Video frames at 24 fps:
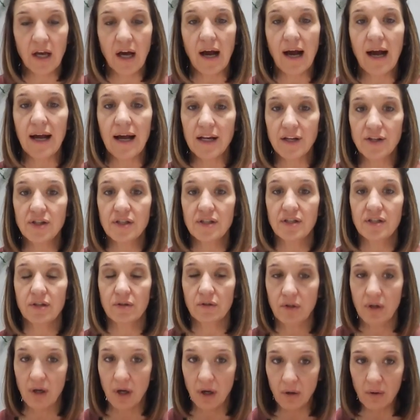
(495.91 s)
I just
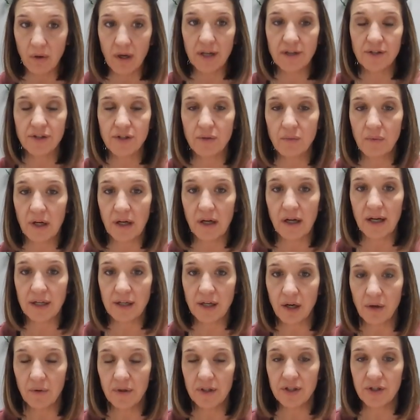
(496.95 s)
go on to where I
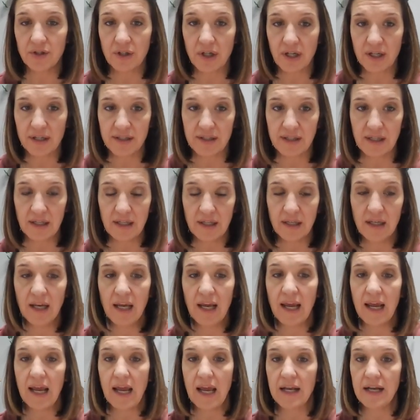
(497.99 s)
know is trusted
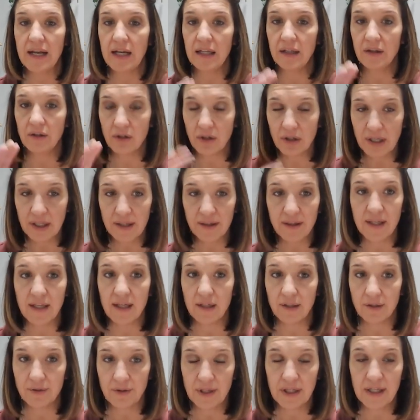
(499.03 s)
and I look at the
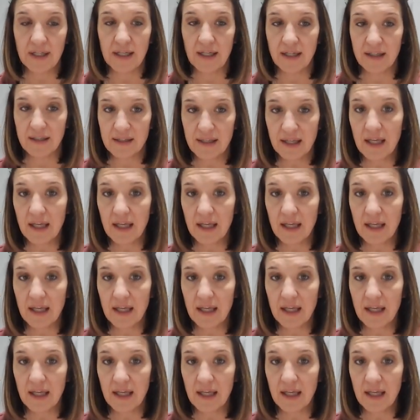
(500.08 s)
ingredients,